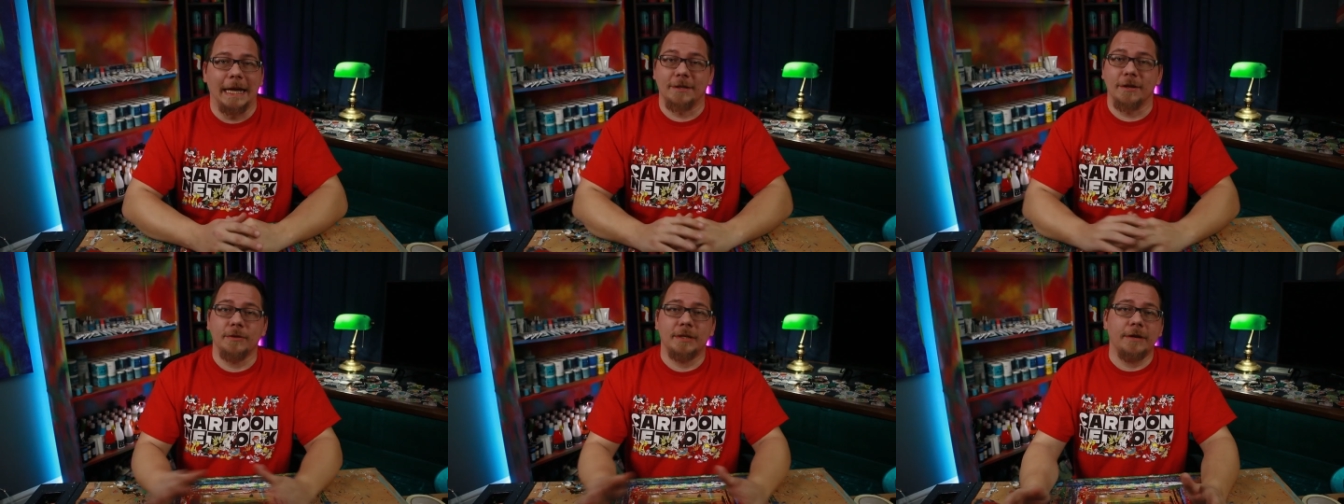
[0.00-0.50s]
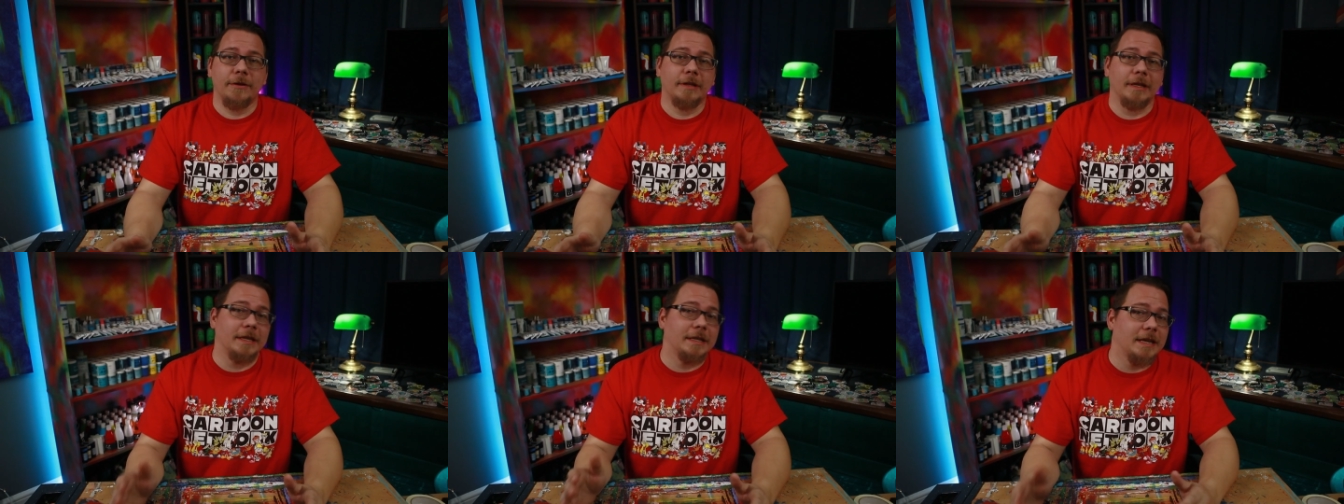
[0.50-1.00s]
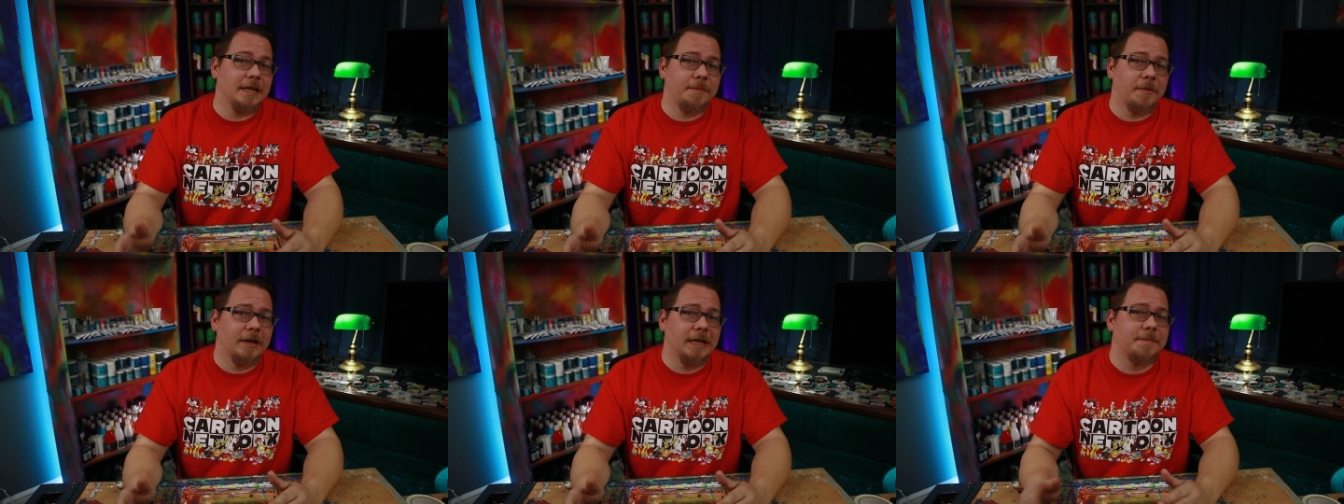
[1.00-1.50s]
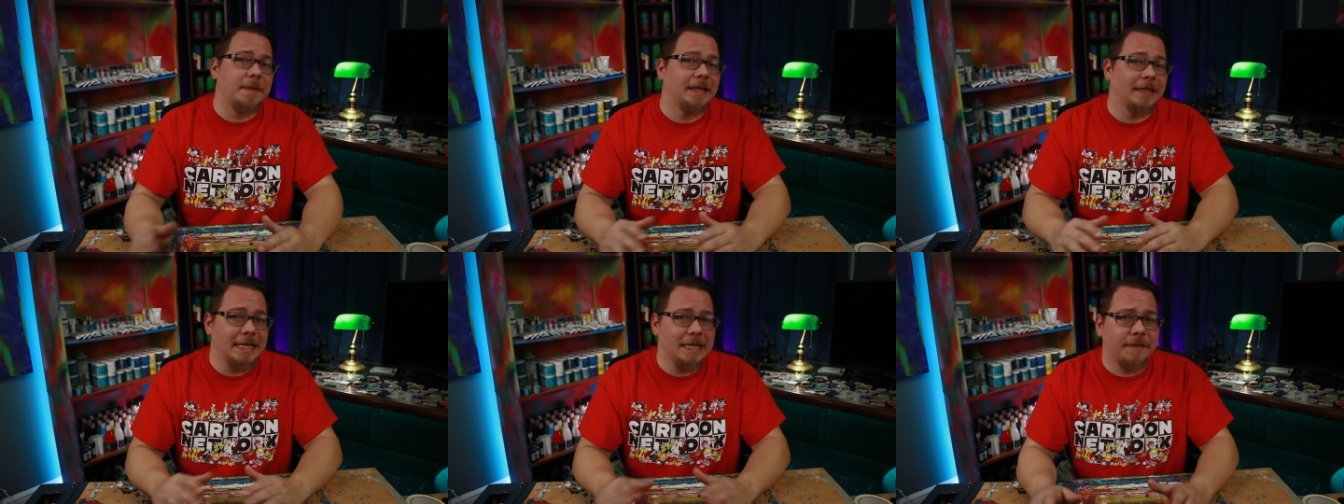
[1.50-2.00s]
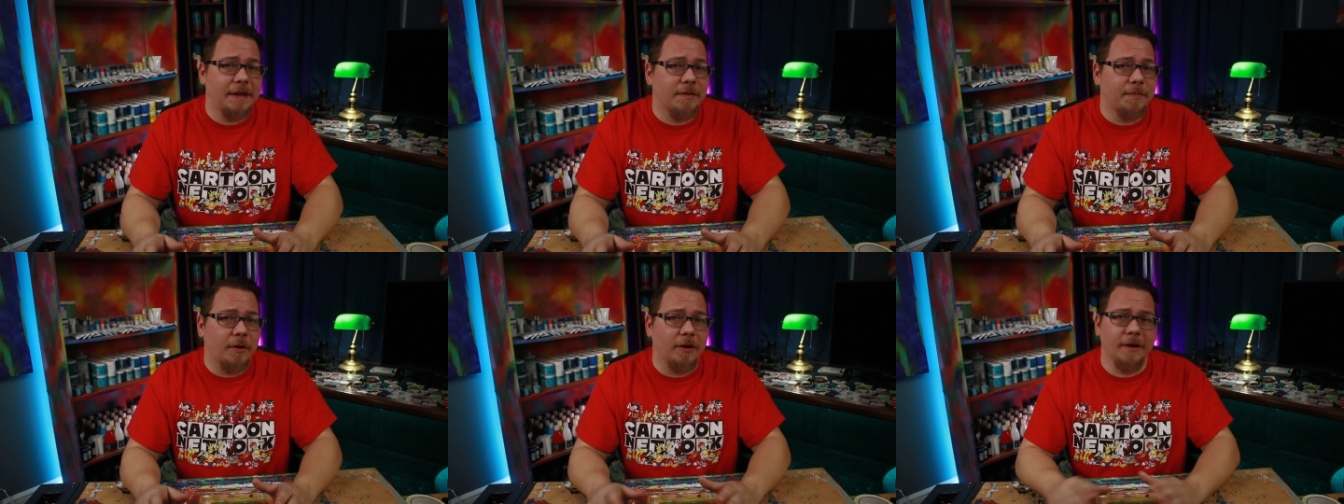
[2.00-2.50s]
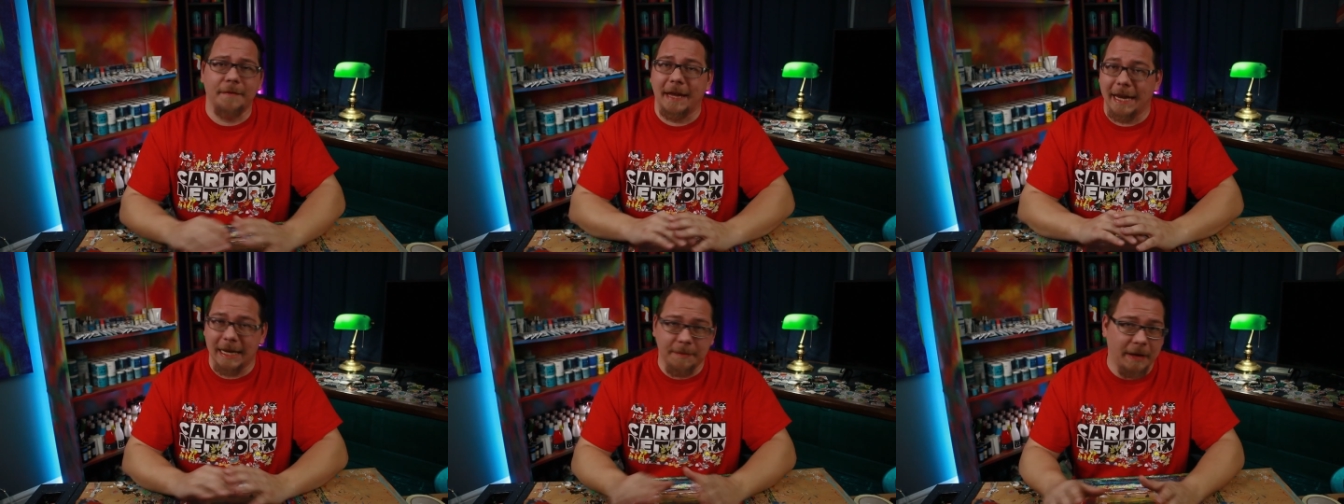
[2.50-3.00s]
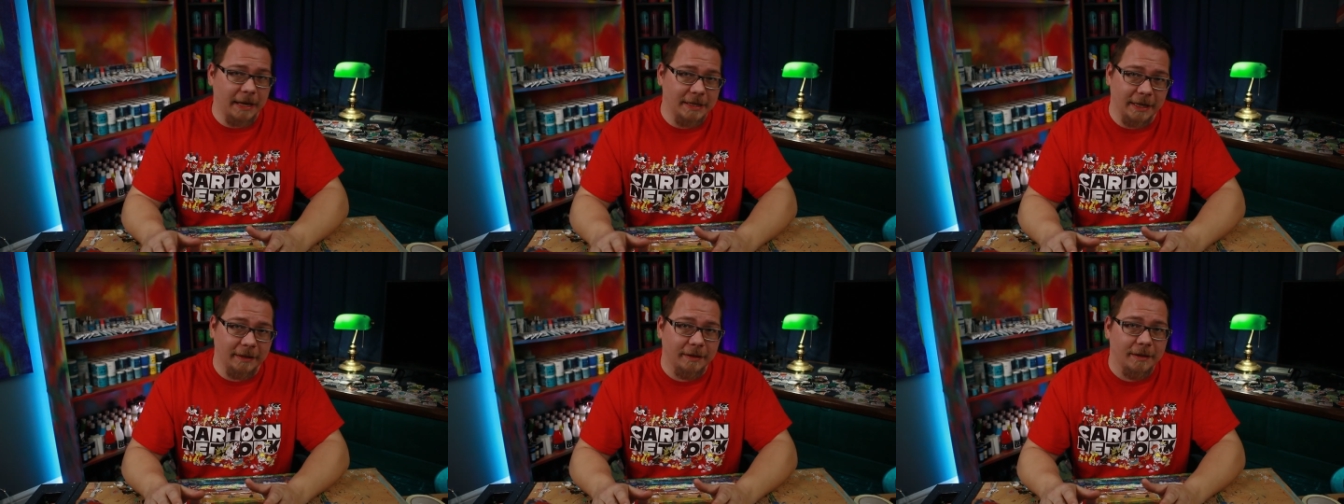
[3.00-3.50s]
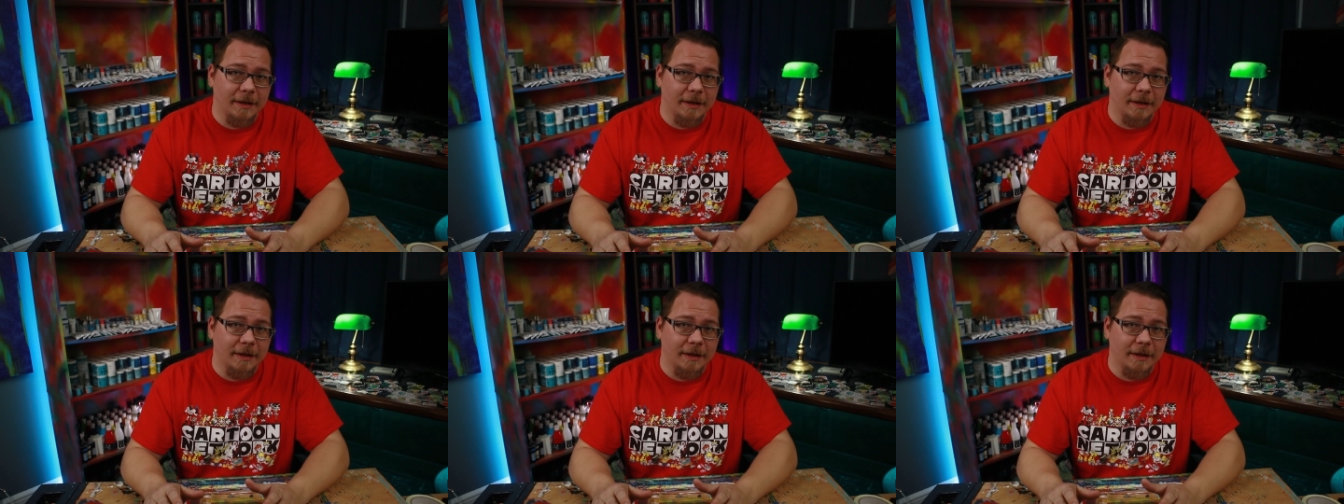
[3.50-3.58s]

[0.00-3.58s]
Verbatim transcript: It's no secret that this next part is my least favorite part of any painting.